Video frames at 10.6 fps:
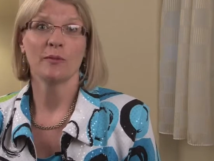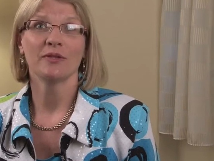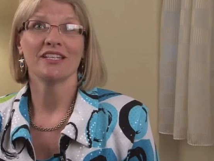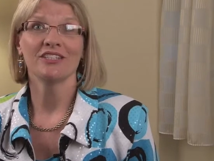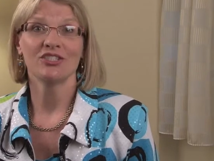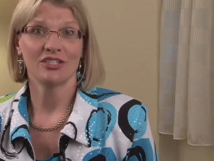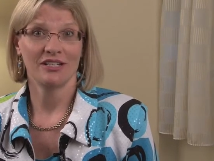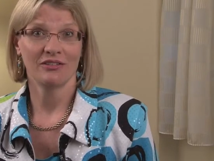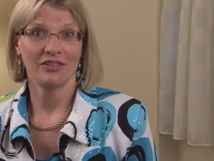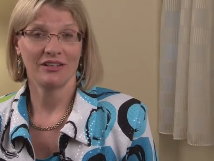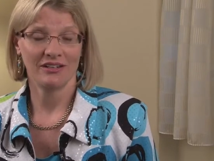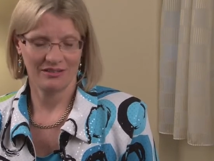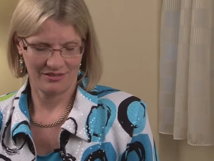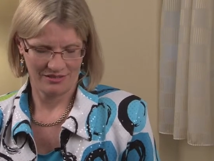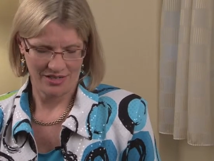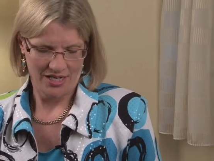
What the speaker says: population out there.